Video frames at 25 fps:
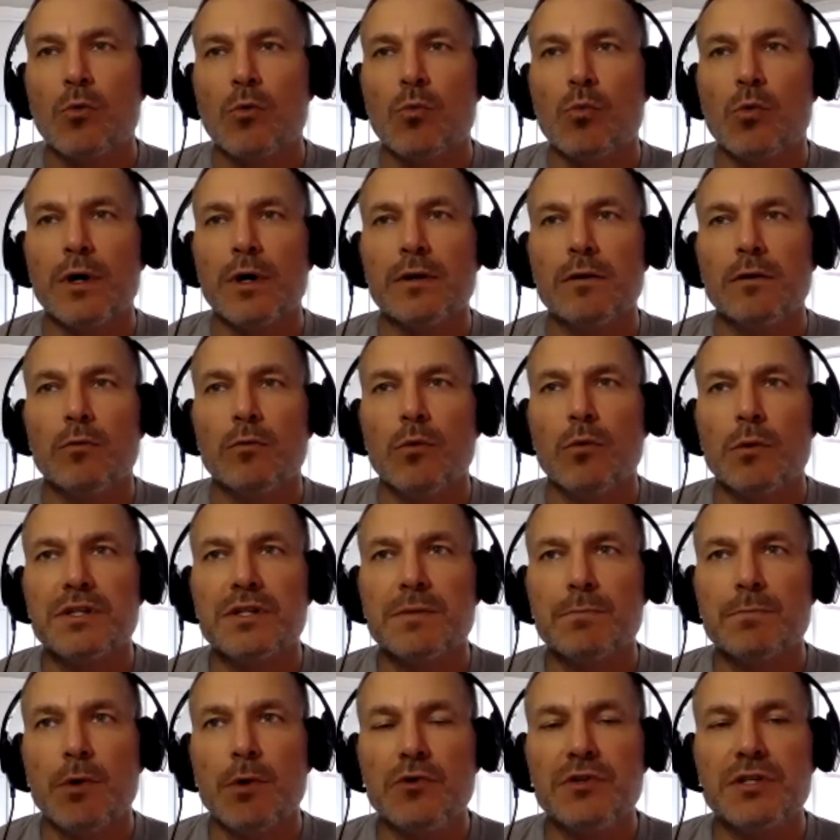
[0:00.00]
What was
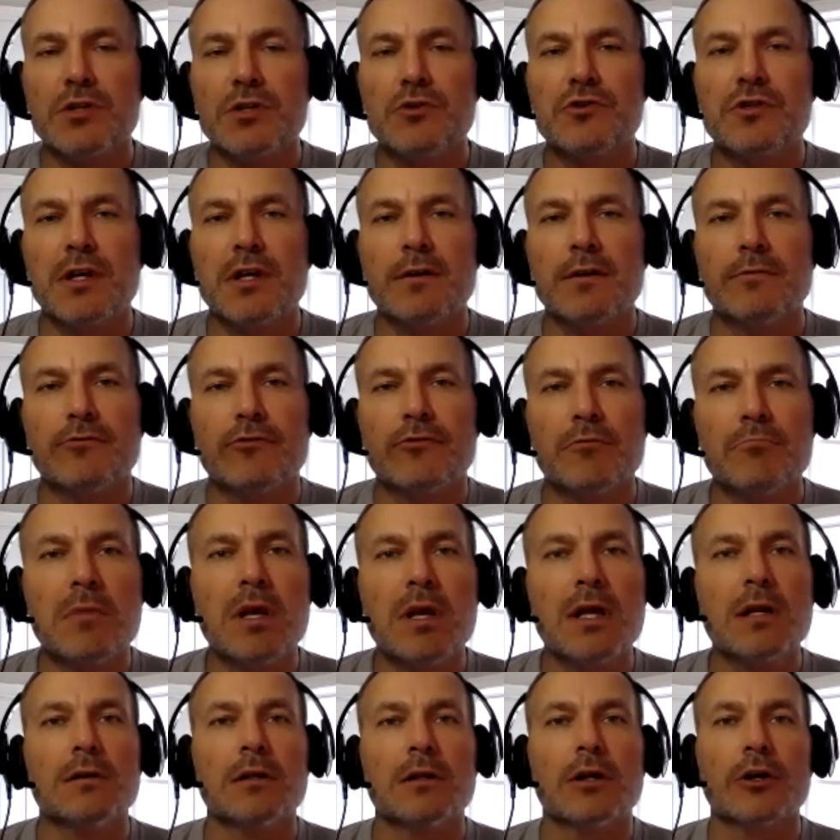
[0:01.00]
most interesting for
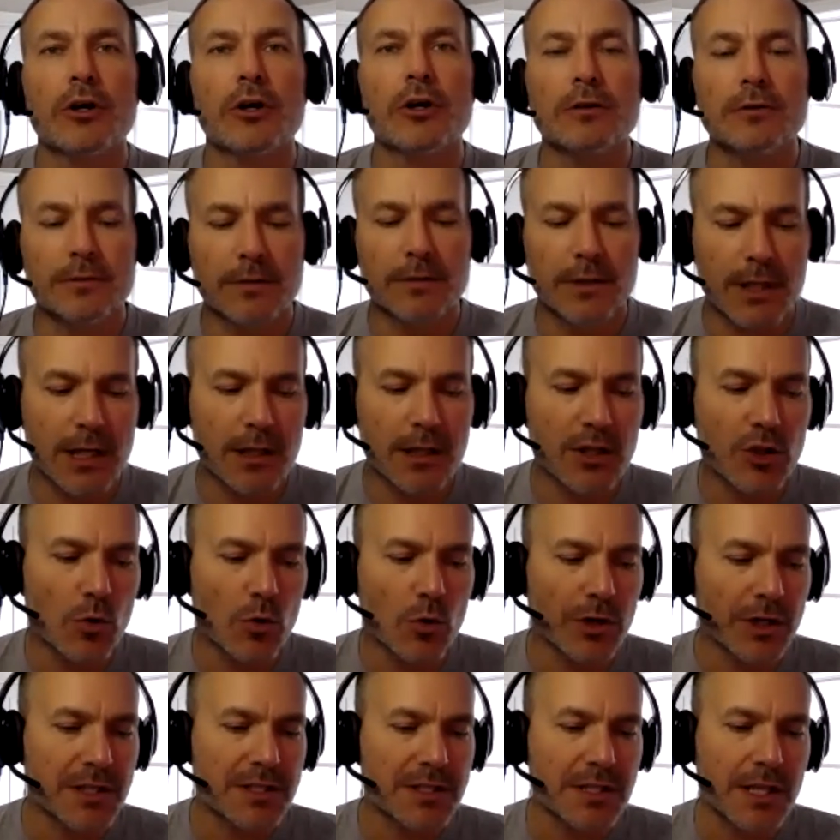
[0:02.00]
me to learn in the
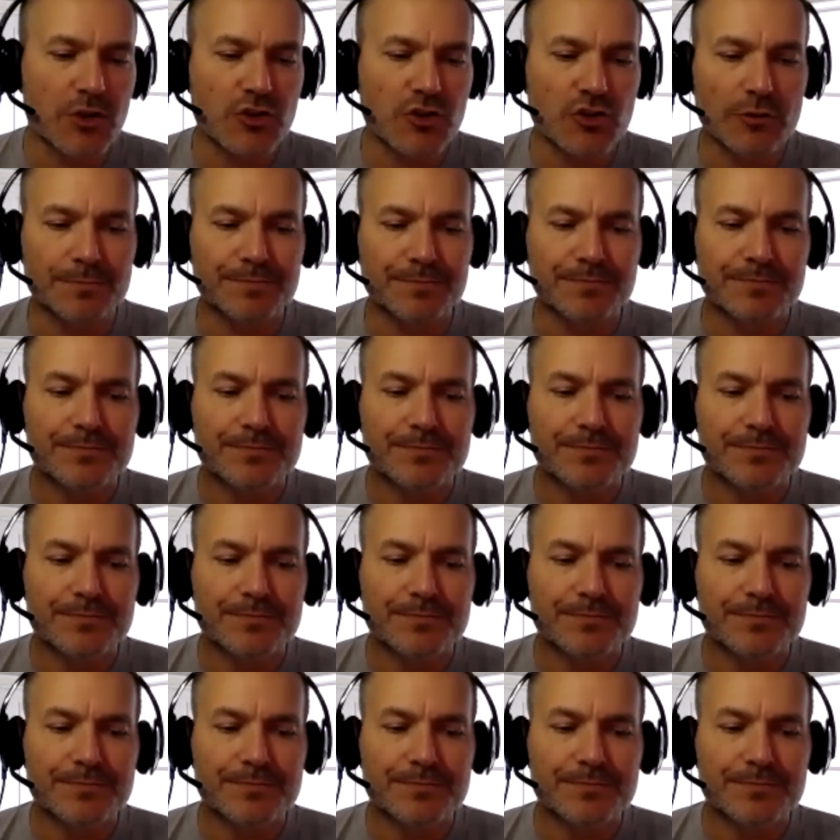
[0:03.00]
organization